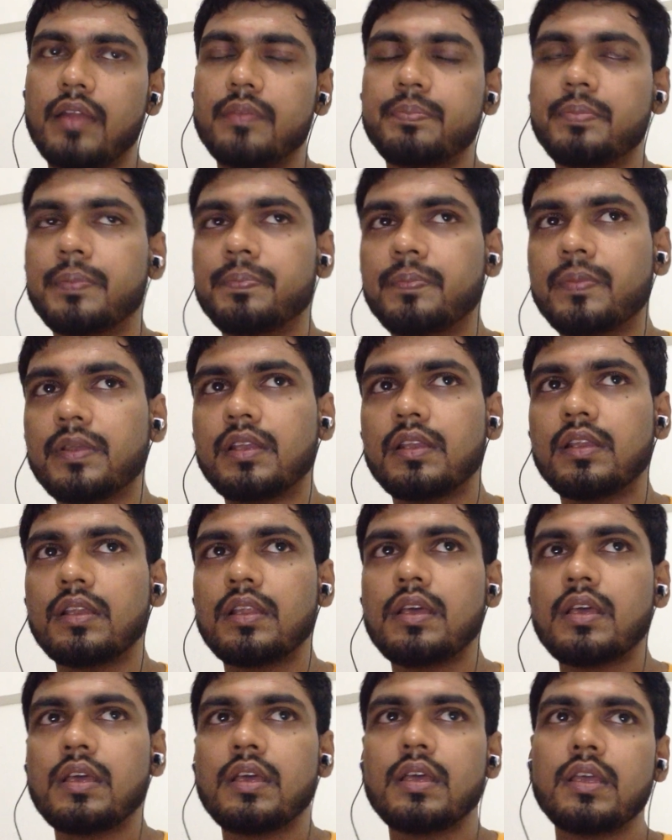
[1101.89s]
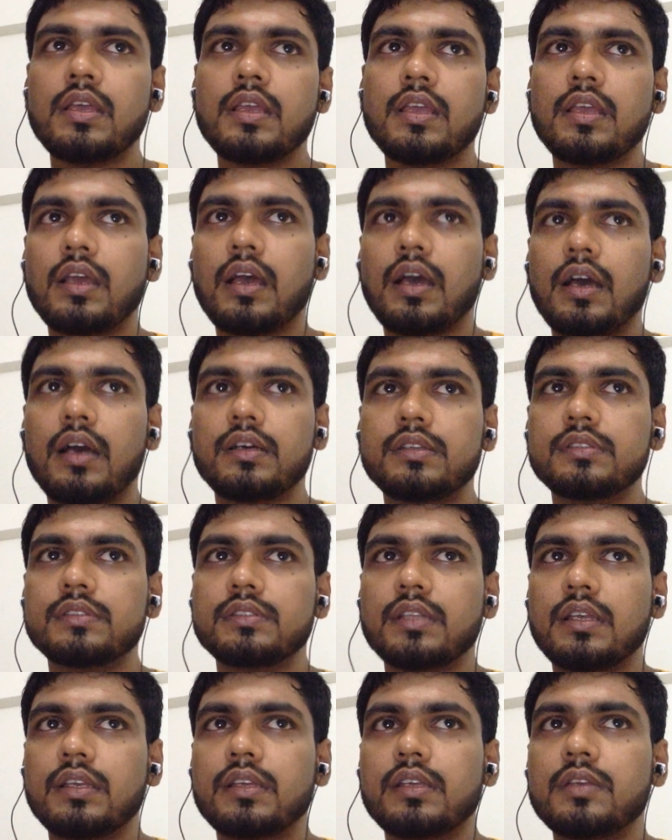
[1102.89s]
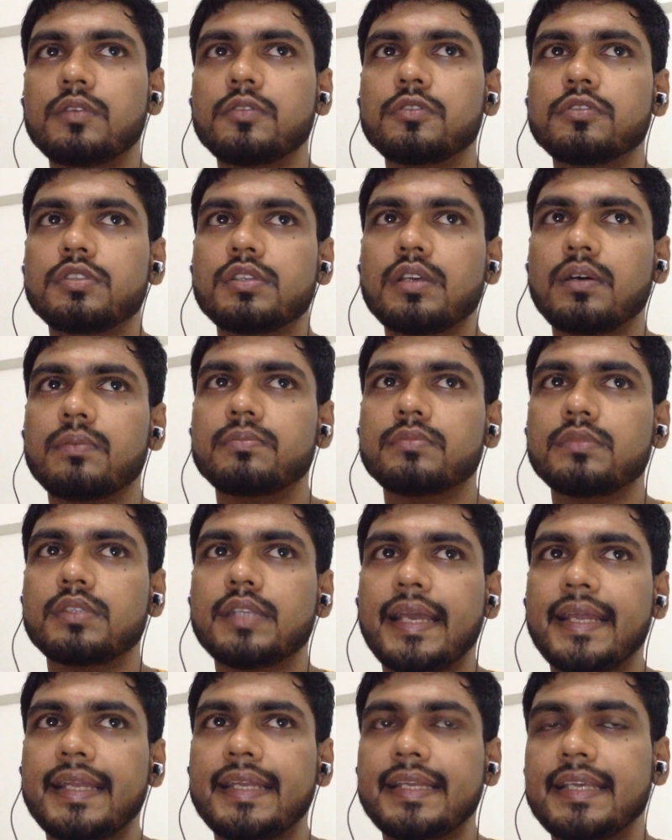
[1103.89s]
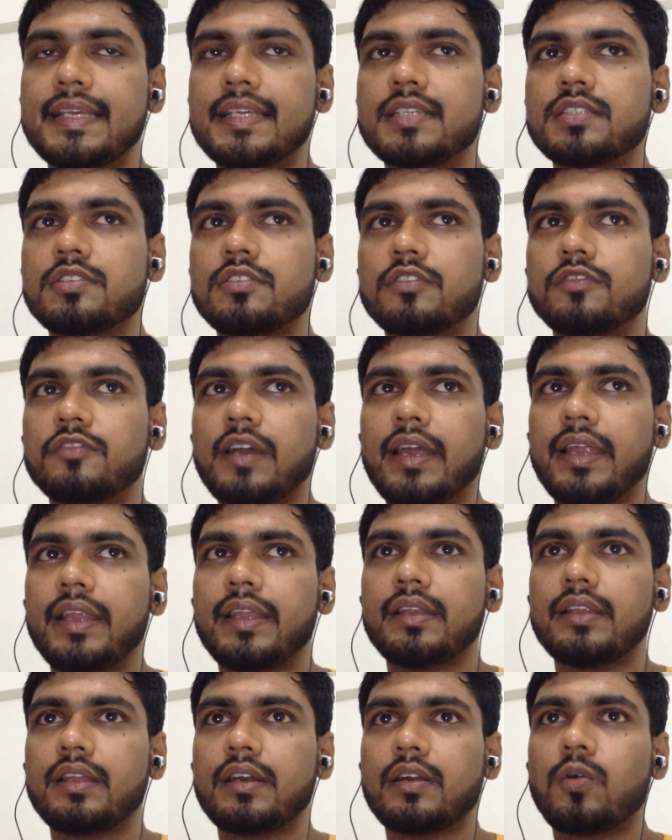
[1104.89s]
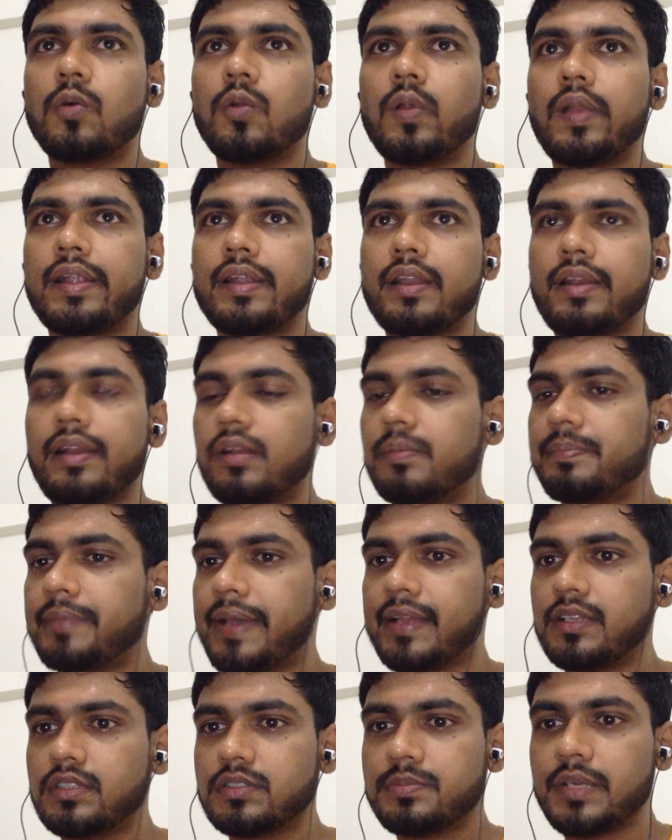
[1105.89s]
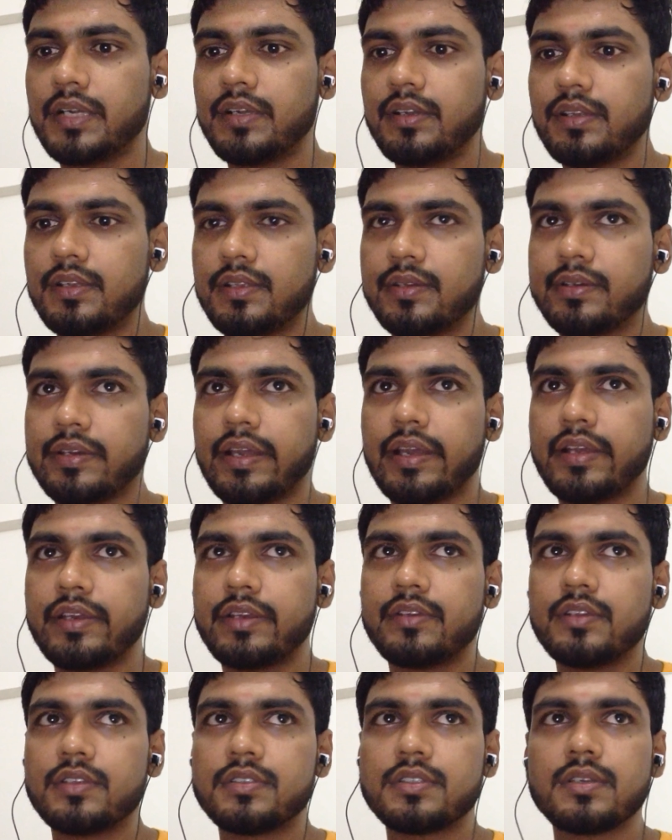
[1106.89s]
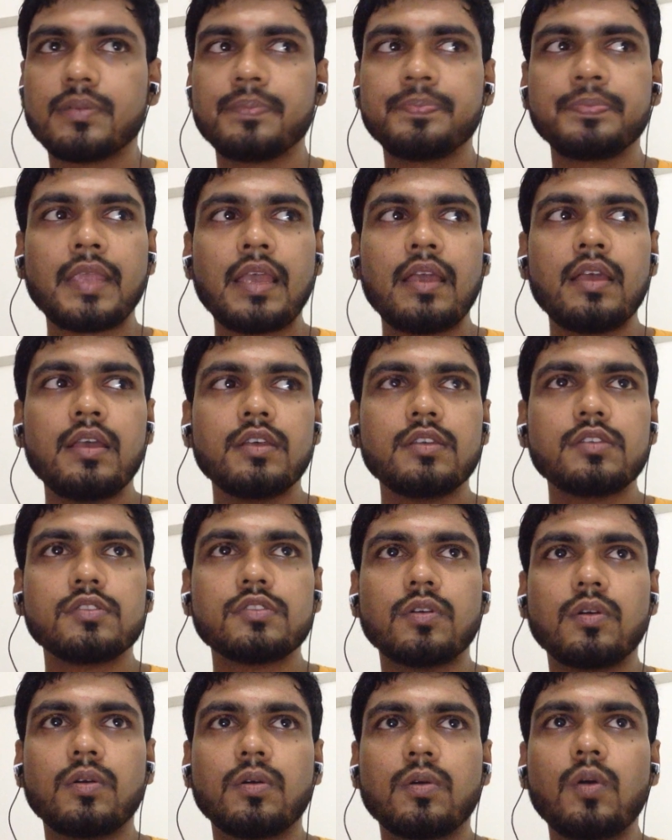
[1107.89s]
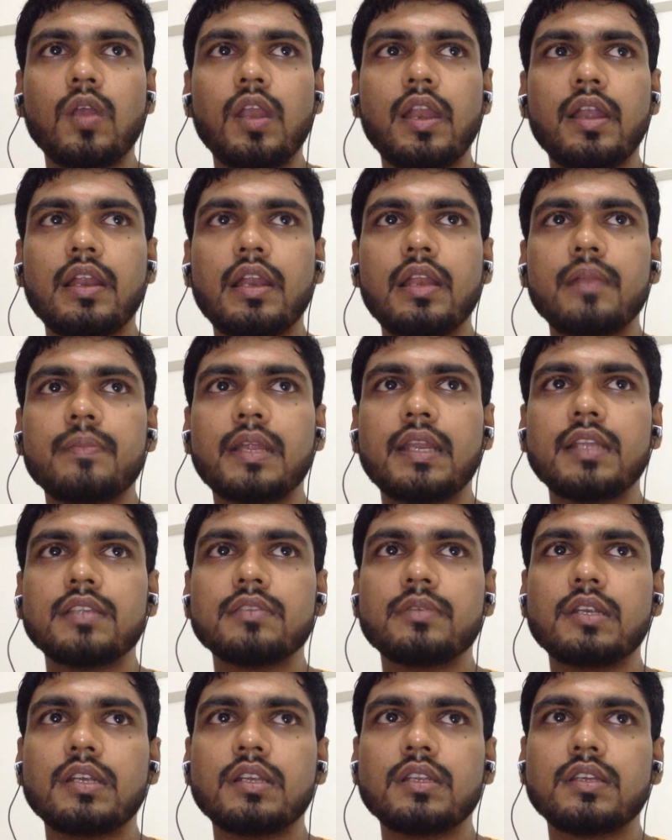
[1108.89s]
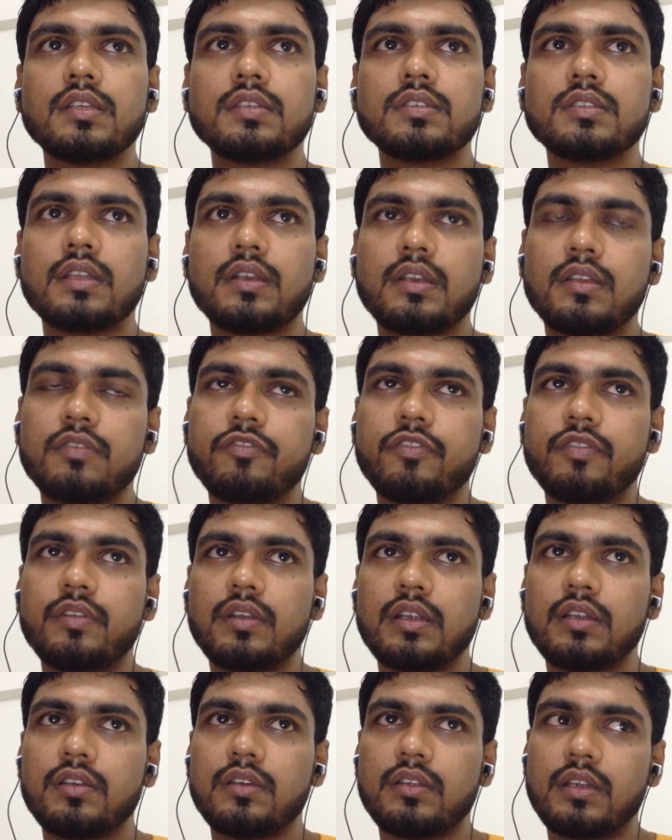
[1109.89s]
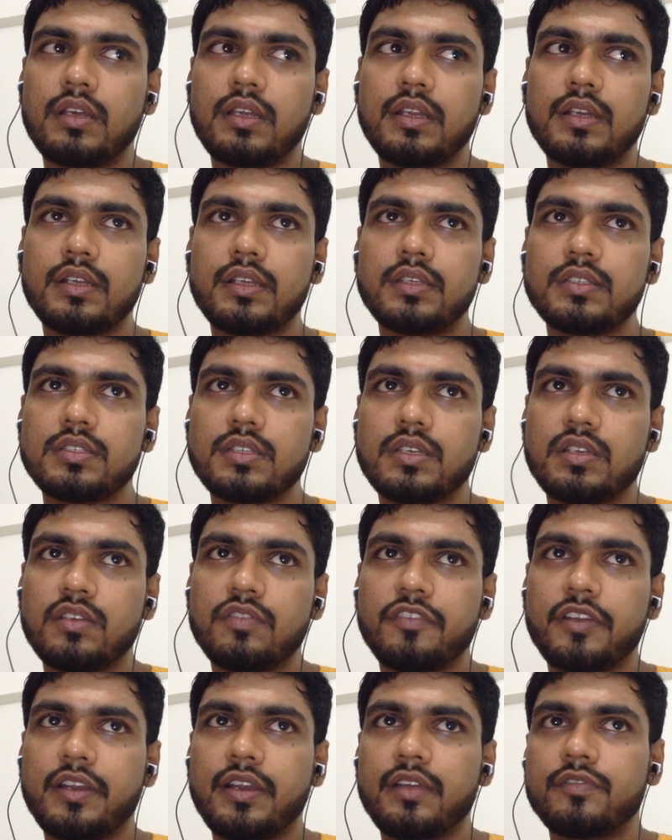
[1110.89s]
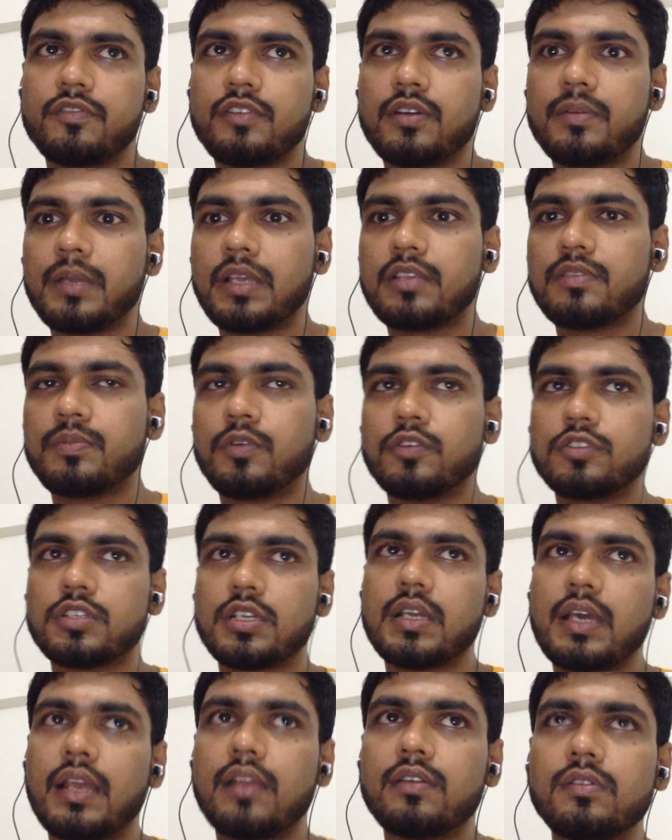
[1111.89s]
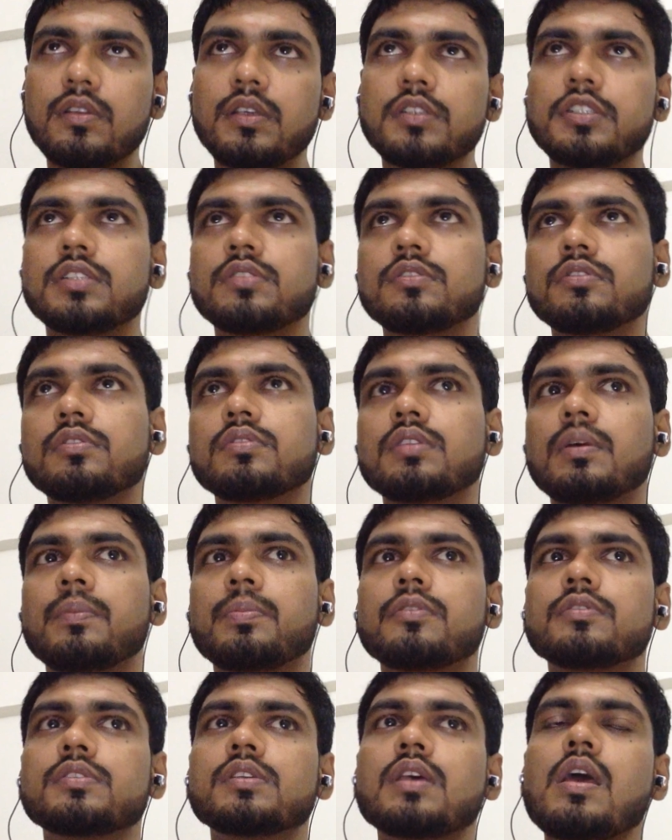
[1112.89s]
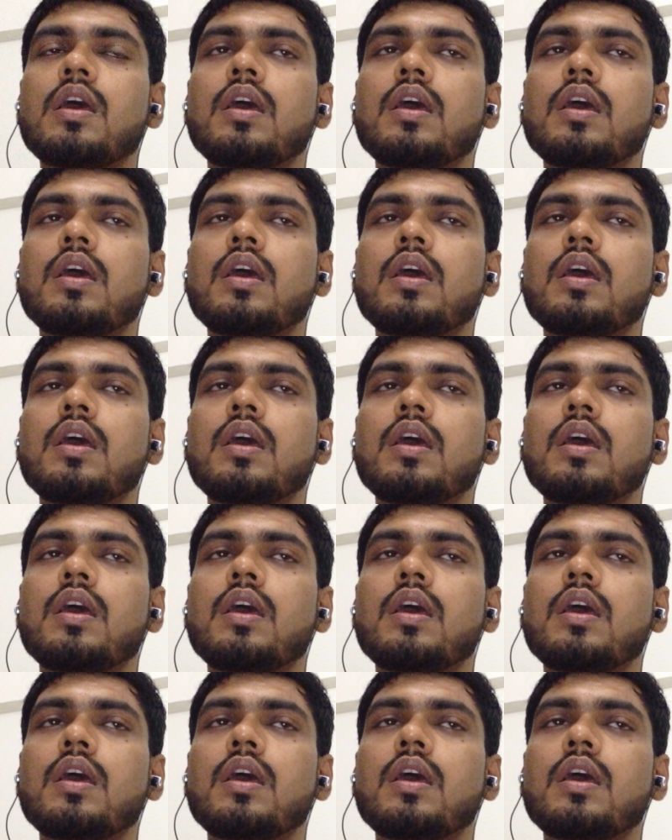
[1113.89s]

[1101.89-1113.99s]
people uh, use some techniques to find the collateral management in credit risk. So collateral management, it is it is different from exposure calculation. So suppose